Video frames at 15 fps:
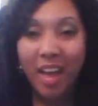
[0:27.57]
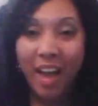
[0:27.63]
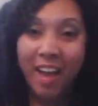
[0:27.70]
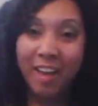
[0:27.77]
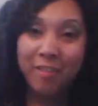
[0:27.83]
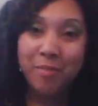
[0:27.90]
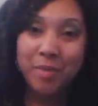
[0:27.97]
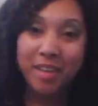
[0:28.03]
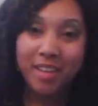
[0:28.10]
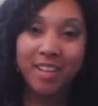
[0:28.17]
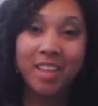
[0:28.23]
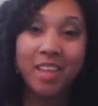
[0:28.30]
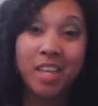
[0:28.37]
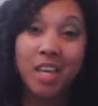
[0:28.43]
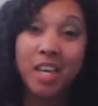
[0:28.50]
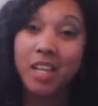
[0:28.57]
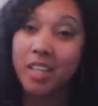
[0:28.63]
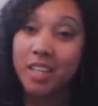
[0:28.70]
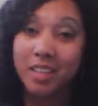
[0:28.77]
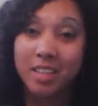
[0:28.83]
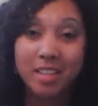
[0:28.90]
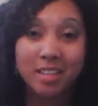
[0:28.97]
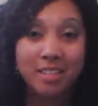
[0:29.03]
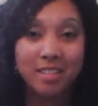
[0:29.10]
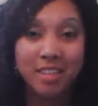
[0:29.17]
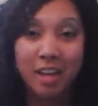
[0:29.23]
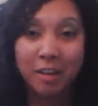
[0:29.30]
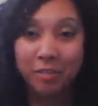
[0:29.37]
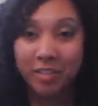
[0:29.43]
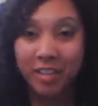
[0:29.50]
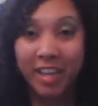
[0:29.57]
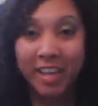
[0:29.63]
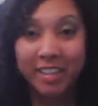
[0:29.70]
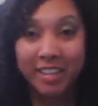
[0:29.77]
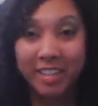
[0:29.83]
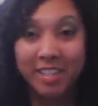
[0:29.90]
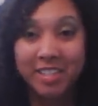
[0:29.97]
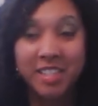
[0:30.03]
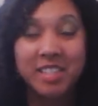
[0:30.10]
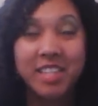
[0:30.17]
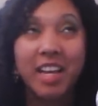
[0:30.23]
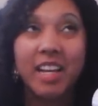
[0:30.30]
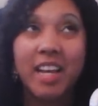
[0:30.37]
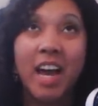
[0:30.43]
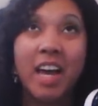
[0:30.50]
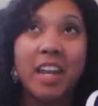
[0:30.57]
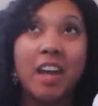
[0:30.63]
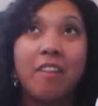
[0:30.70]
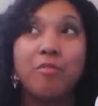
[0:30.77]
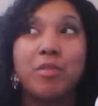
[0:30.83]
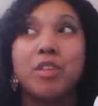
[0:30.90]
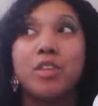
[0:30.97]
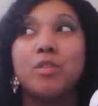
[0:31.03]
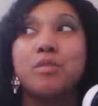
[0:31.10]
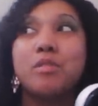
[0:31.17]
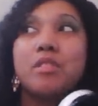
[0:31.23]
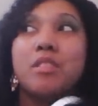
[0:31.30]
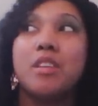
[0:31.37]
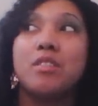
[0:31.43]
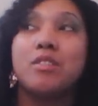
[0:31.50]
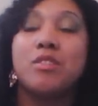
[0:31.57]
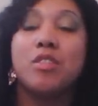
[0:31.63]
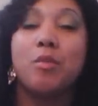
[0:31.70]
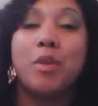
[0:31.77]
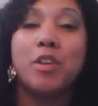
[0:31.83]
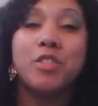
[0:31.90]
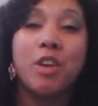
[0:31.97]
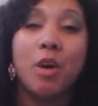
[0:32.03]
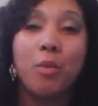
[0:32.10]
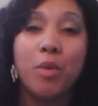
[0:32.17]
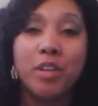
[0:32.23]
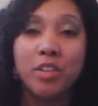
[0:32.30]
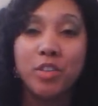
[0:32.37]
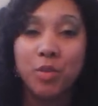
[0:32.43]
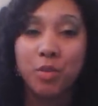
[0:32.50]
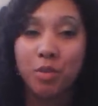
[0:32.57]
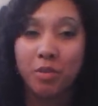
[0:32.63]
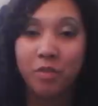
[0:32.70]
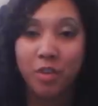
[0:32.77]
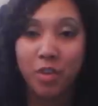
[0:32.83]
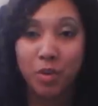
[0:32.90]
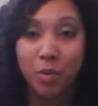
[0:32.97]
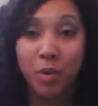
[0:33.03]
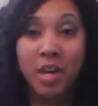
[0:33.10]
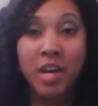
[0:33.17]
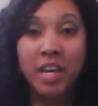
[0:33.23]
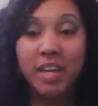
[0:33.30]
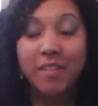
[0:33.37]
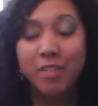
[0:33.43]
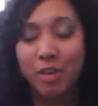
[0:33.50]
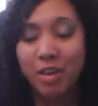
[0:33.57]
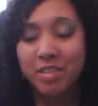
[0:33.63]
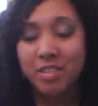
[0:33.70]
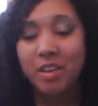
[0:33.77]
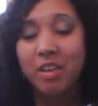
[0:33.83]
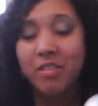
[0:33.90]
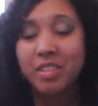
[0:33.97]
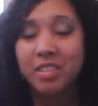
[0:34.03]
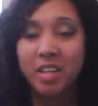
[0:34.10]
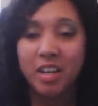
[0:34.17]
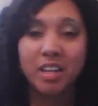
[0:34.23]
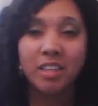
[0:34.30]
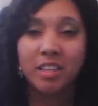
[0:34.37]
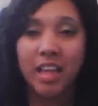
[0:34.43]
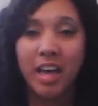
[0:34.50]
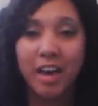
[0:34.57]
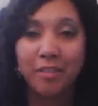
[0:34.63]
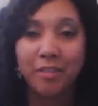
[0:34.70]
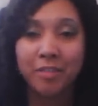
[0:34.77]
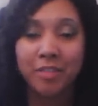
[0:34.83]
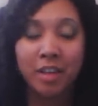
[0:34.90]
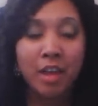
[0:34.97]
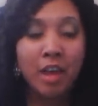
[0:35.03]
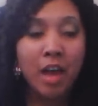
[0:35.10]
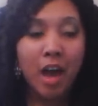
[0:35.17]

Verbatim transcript: I've been killing this stuff lately. Since I got it, I've been using this so much. So I wanted to do a review, even though I still have a ton left.